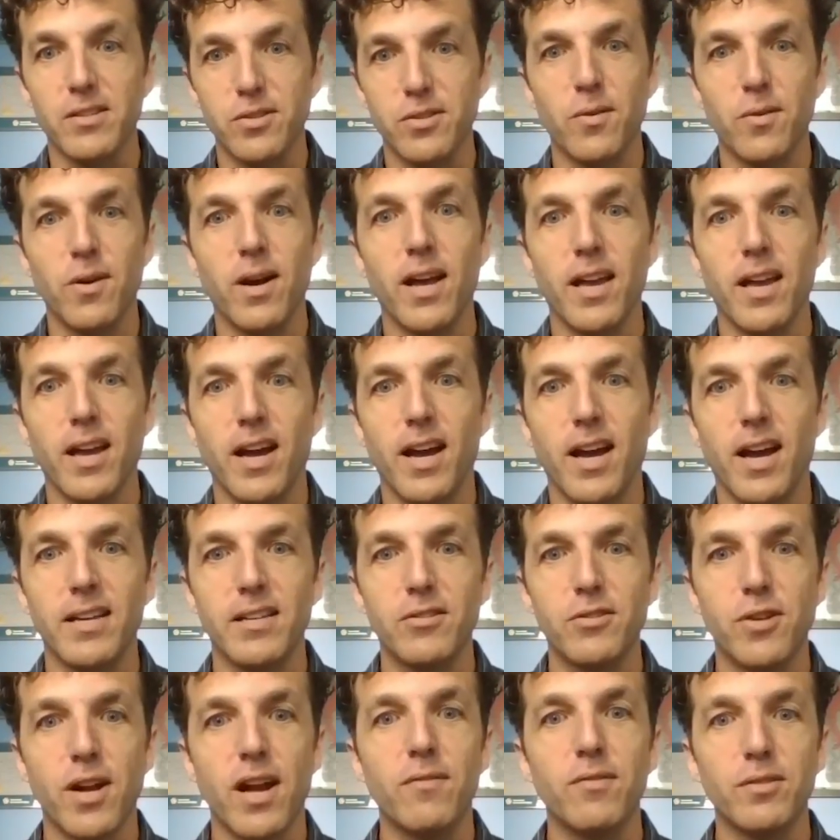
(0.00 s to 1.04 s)
So I
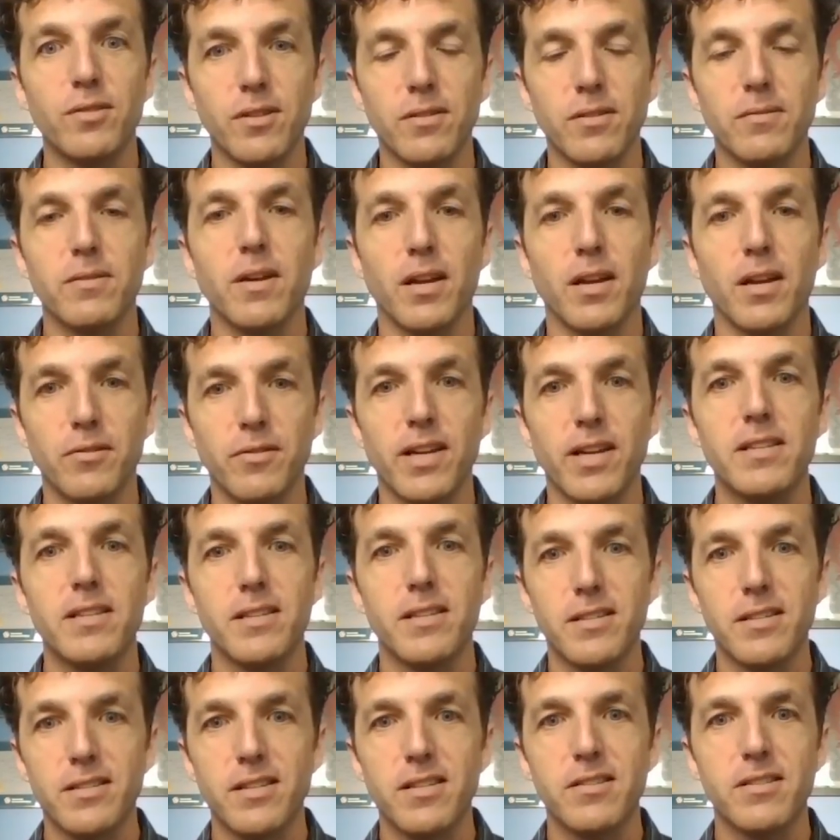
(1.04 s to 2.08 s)
traveled a great
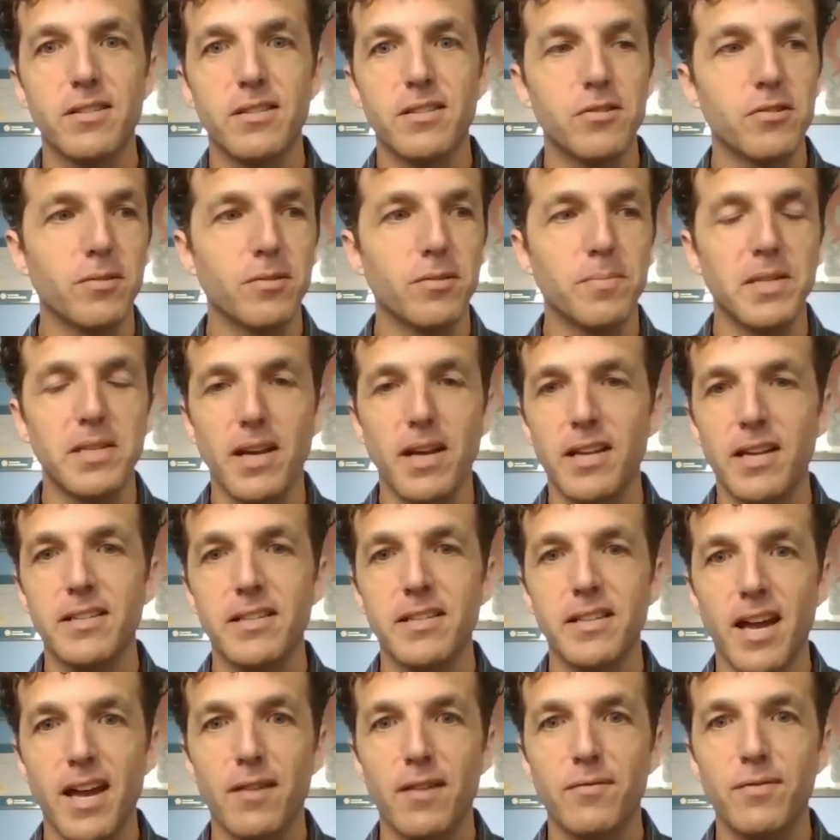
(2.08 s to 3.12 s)
distance. It took me
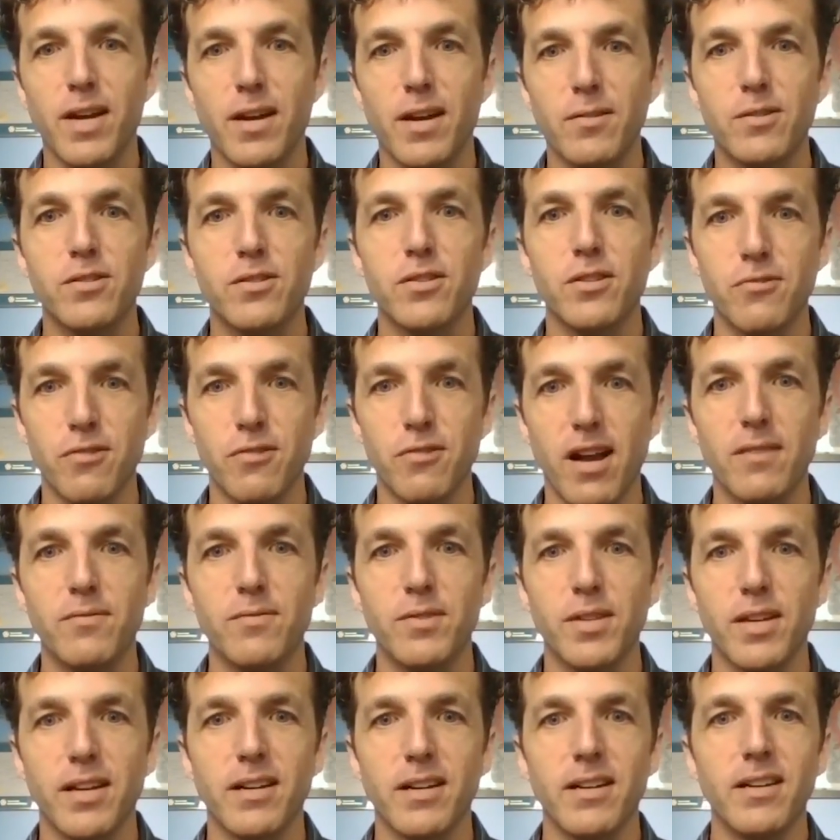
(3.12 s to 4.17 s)
9.5 hours to drive
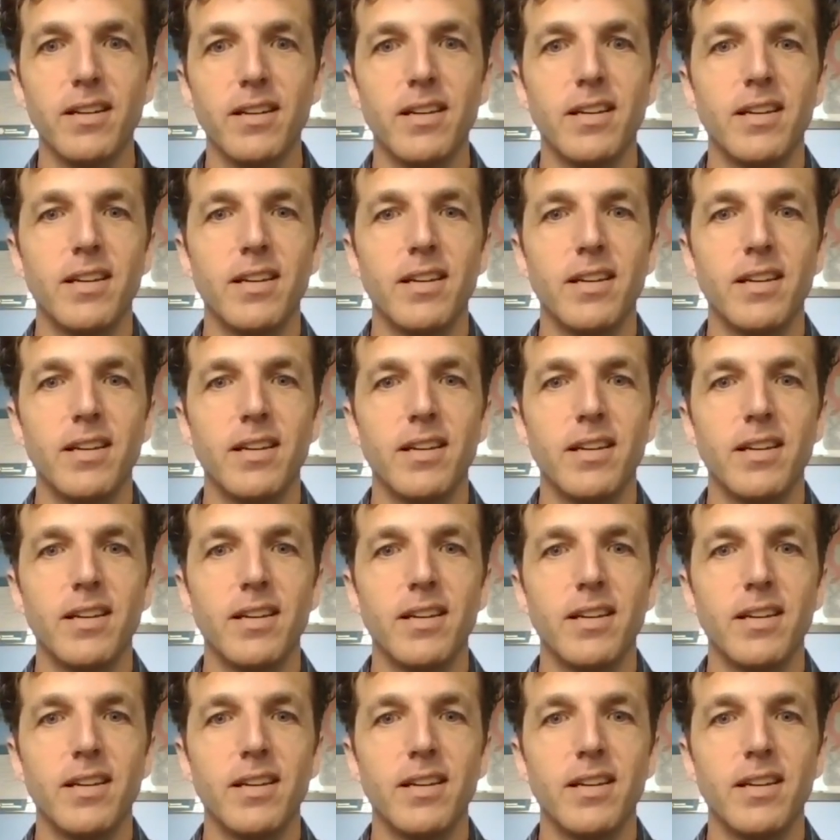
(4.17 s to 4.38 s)
there.